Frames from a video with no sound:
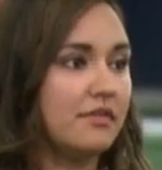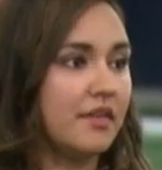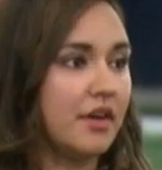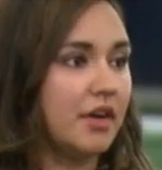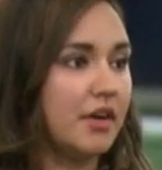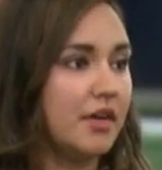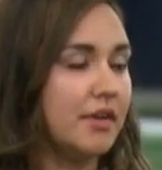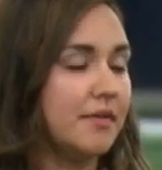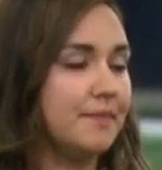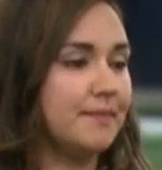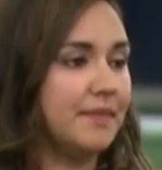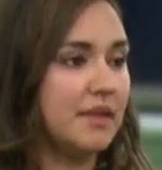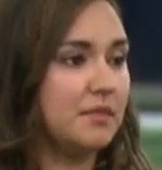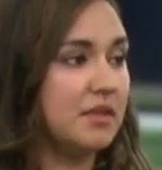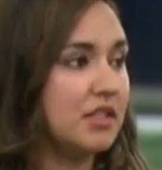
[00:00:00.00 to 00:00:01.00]
of our
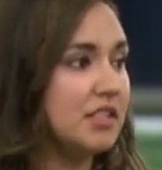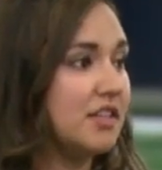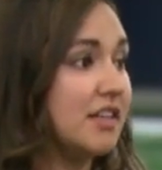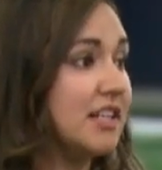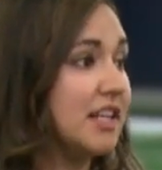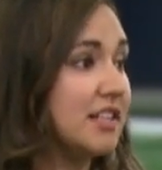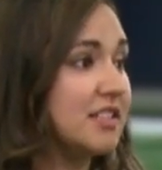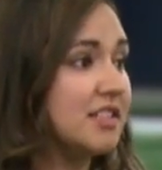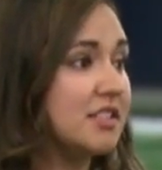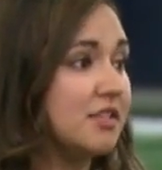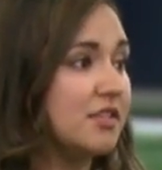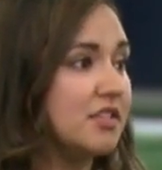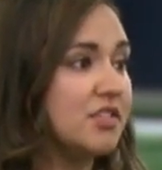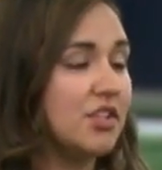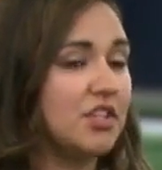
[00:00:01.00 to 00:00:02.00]
military connected
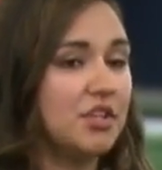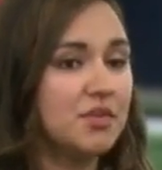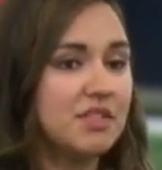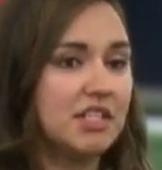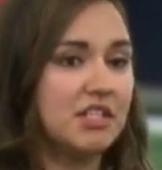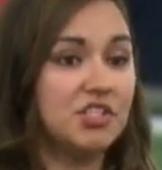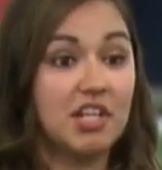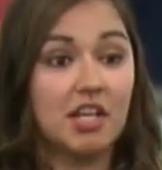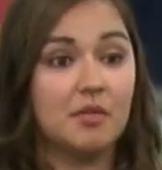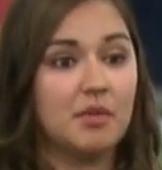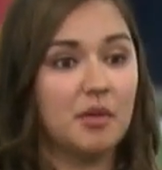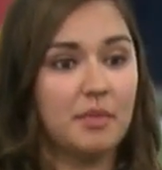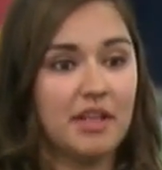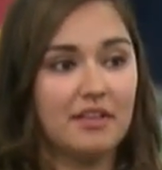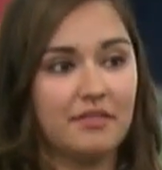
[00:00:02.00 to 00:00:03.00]
students are using GI
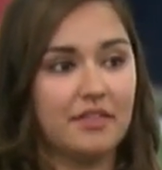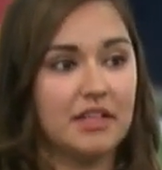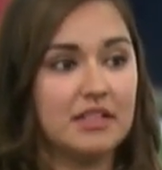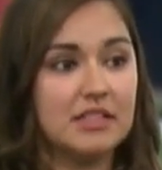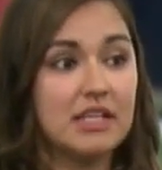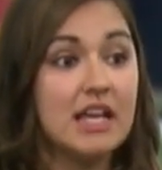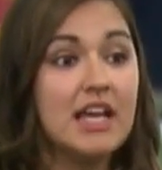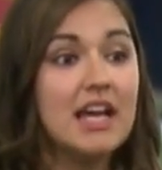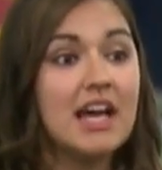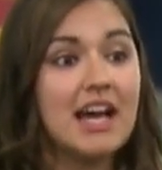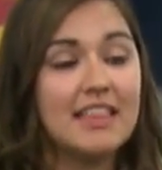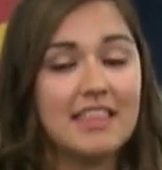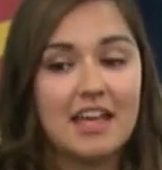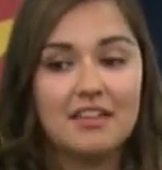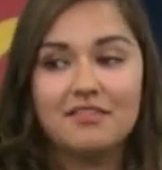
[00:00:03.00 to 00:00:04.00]
Bill benefits
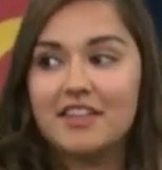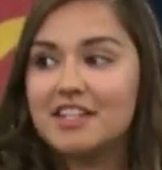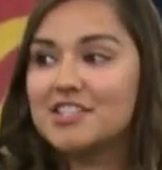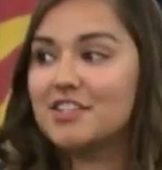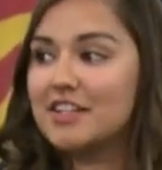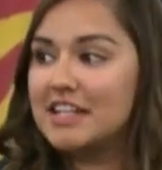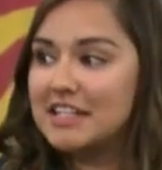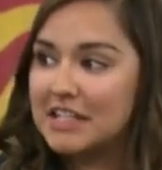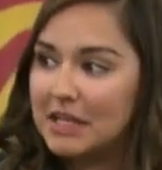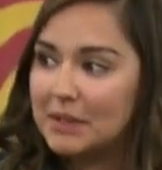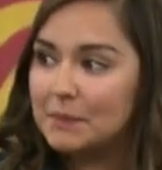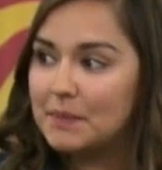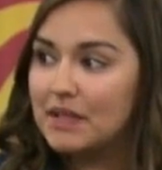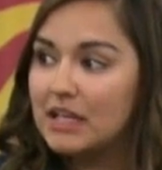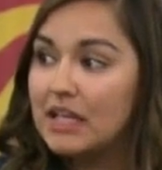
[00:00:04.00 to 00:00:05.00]
and that affects their
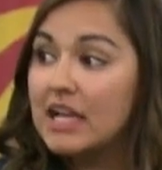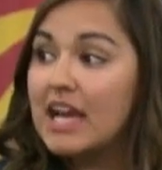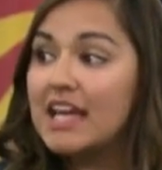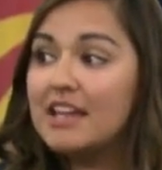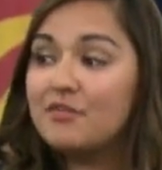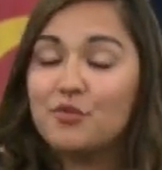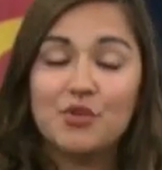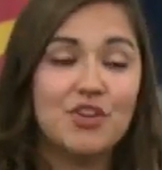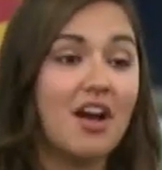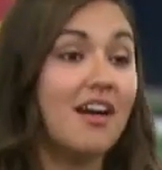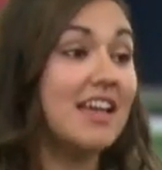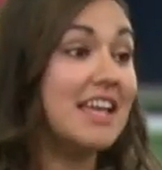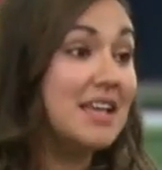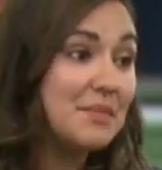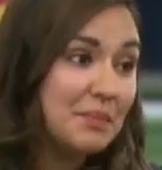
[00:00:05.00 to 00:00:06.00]
income. Right. And if we're
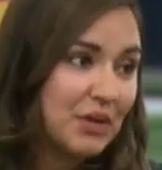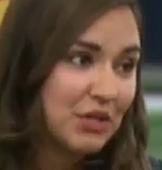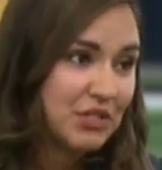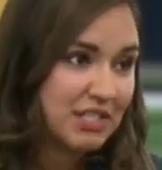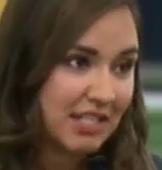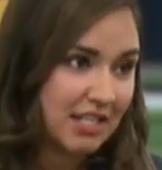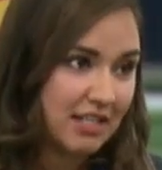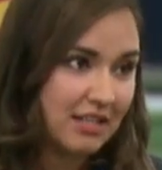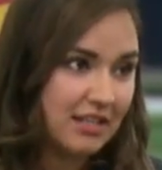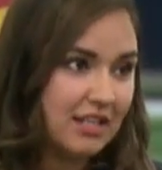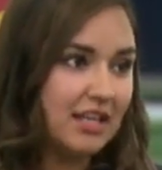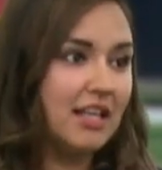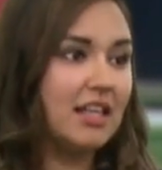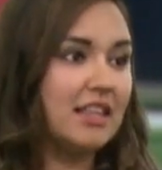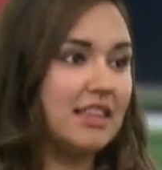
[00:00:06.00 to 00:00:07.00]
not in person,
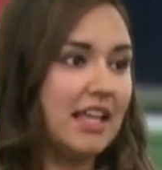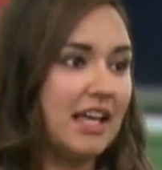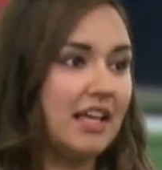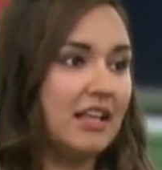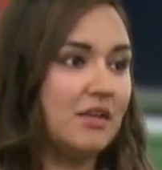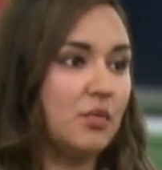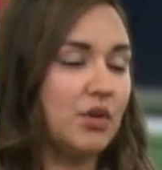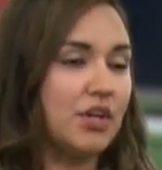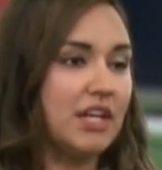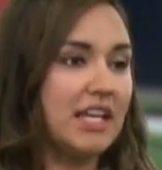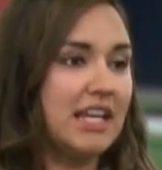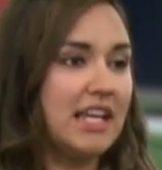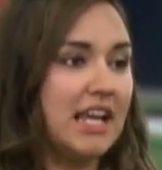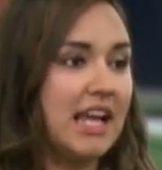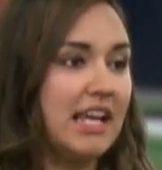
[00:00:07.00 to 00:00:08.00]
then we're
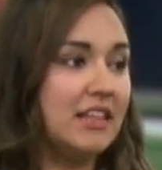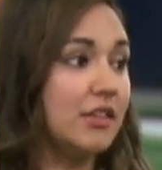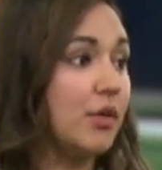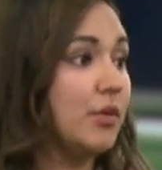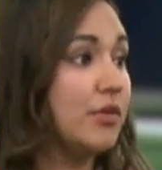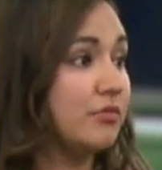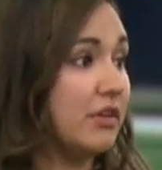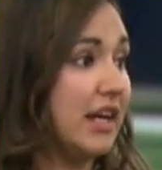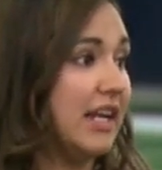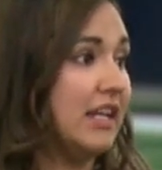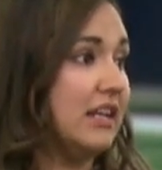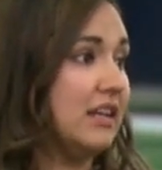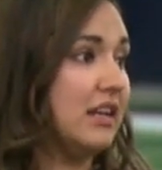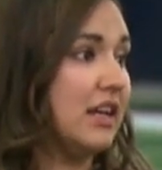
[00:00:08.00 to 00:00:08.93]
getting a lower rate